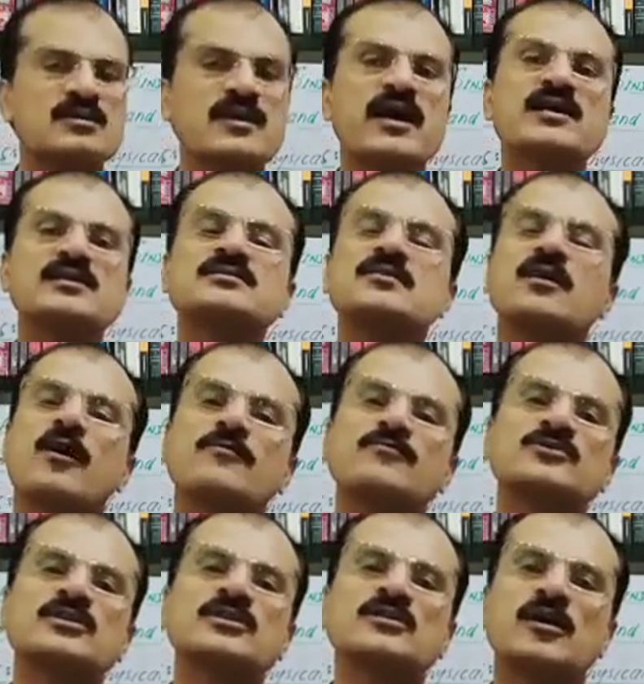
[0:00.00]
Yes,
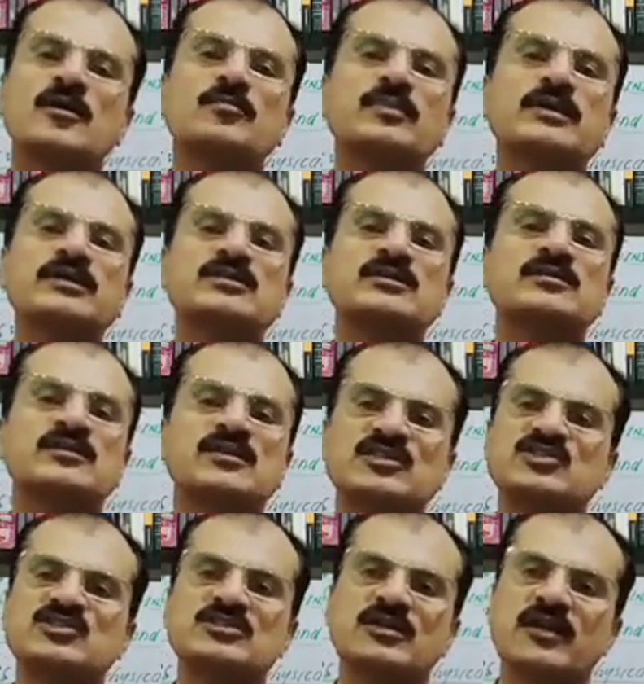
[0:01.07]
after completing
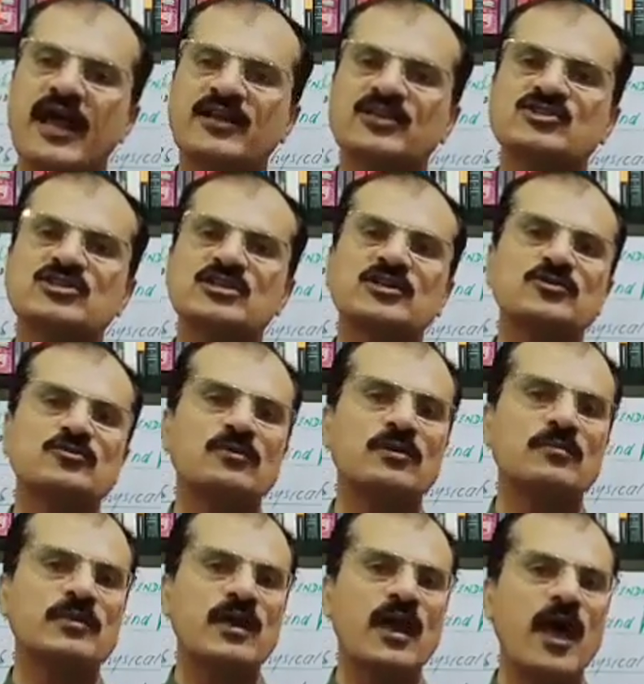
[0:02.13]
this lecture you
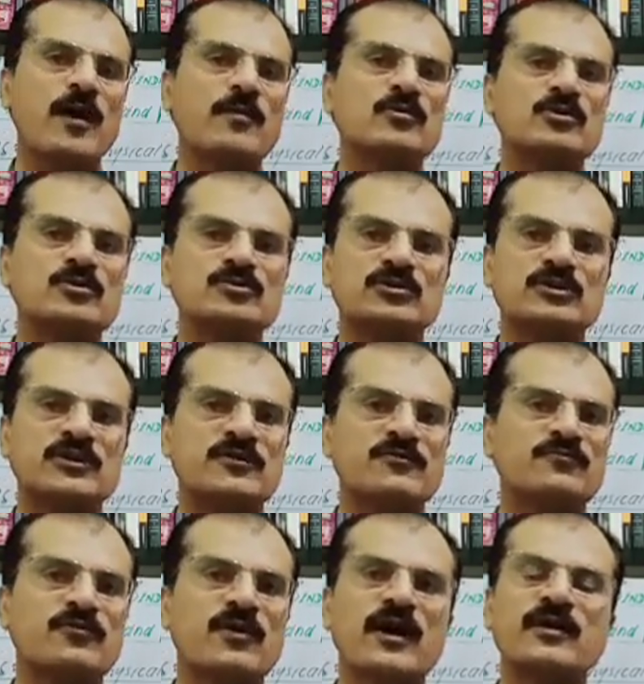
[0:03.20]
will be able to
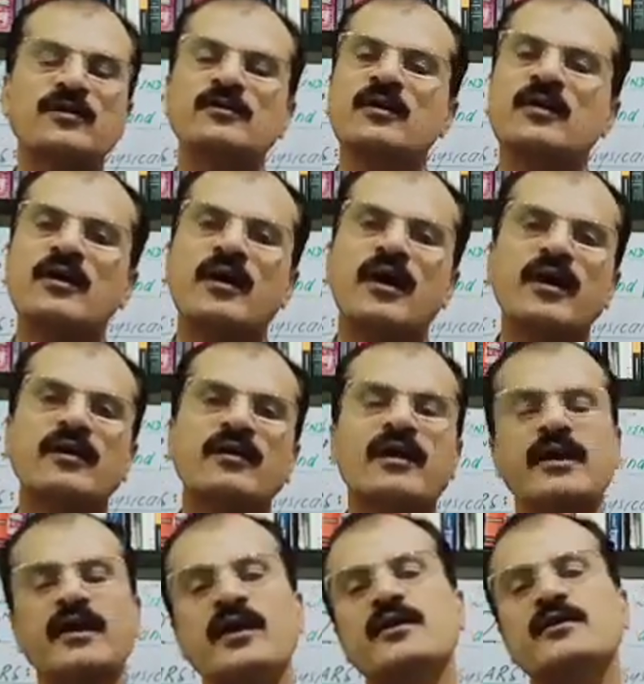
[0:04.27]
define
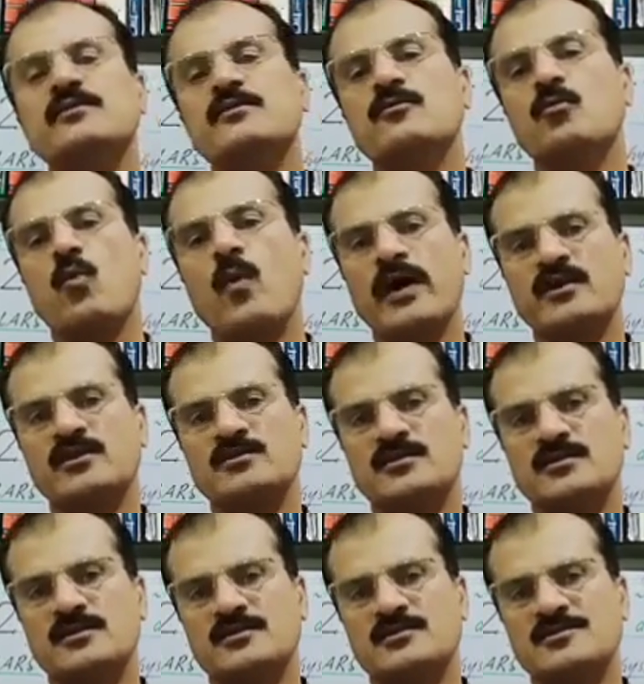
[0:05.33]
and add
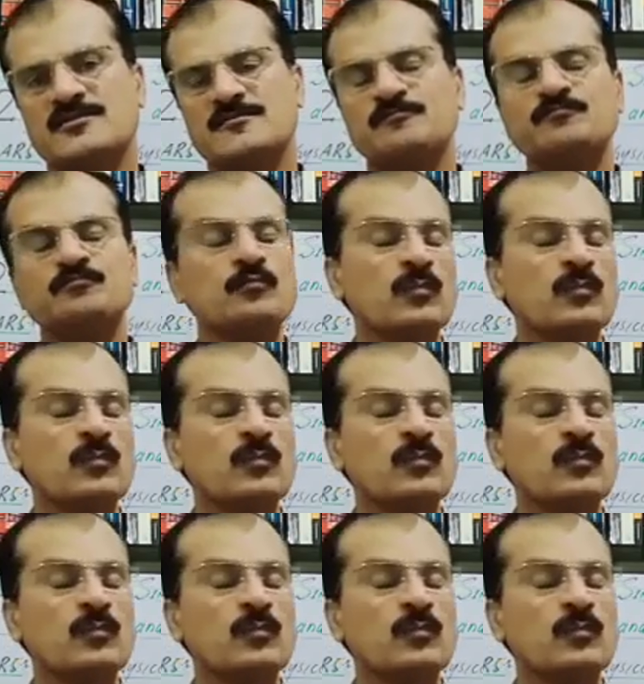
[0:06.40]
vectors.